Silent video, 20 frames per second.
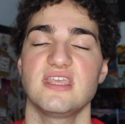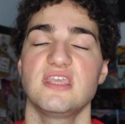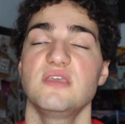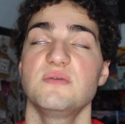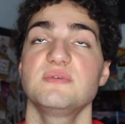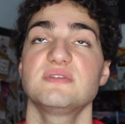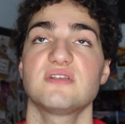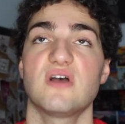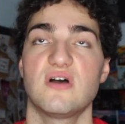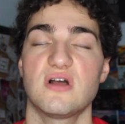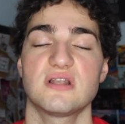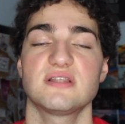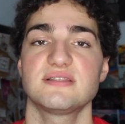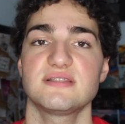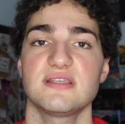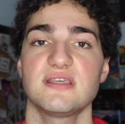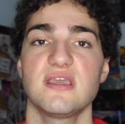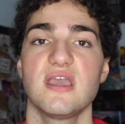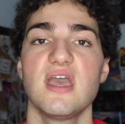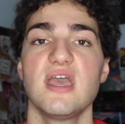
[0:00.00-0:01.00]
He
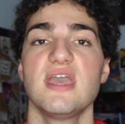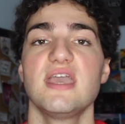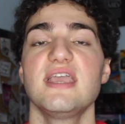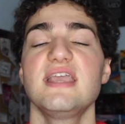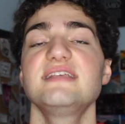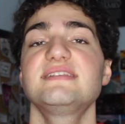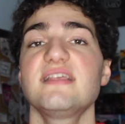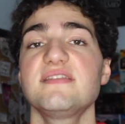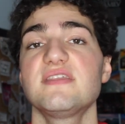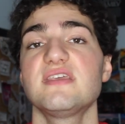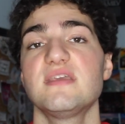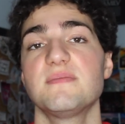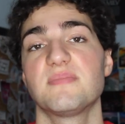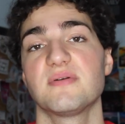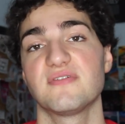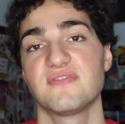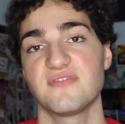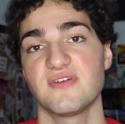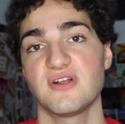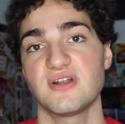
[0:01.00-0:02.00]
said that he
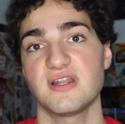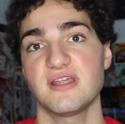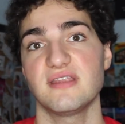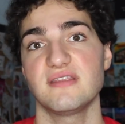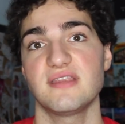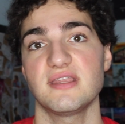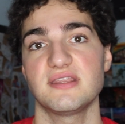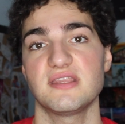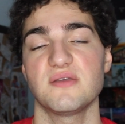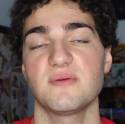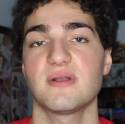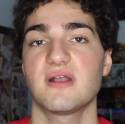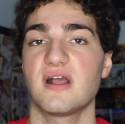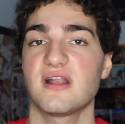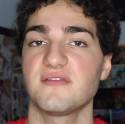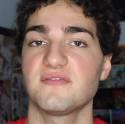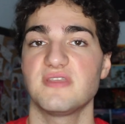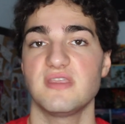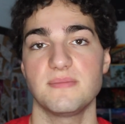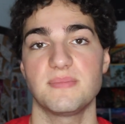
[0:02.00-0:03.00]
preferred it, that they were
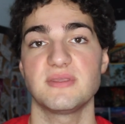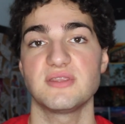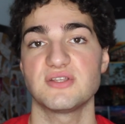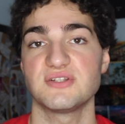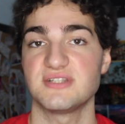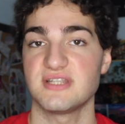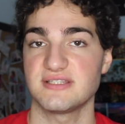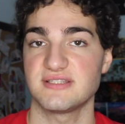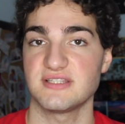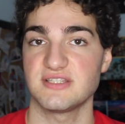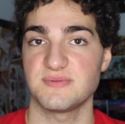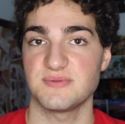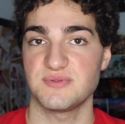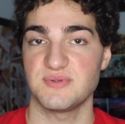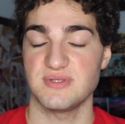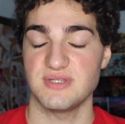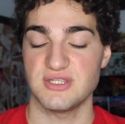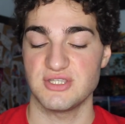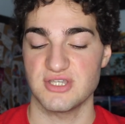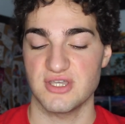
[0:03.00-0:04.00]
kind of keeping their distance
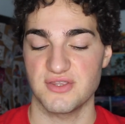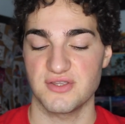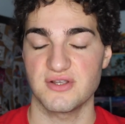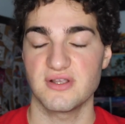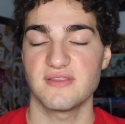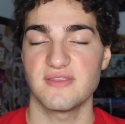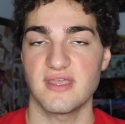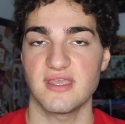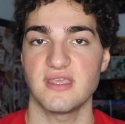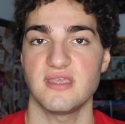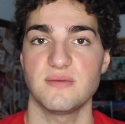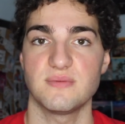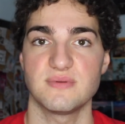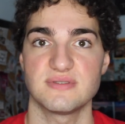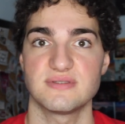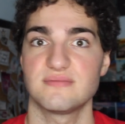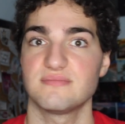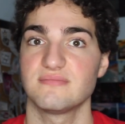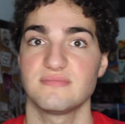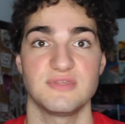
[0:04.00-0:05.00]
between each other, and that he
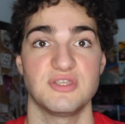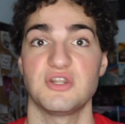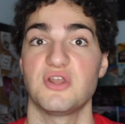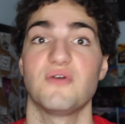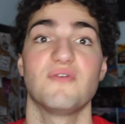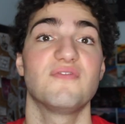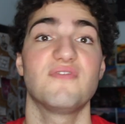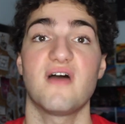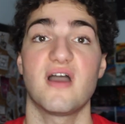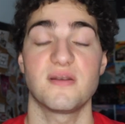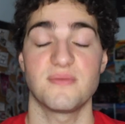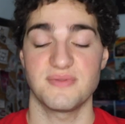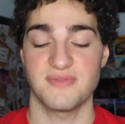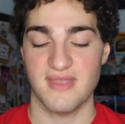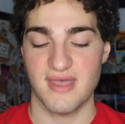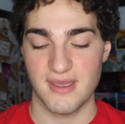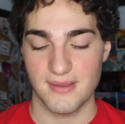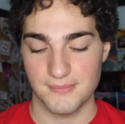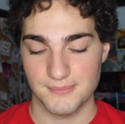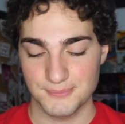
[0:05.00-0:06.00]
was, you know, fine with
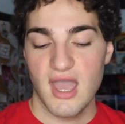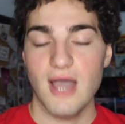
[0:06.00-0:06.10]
that.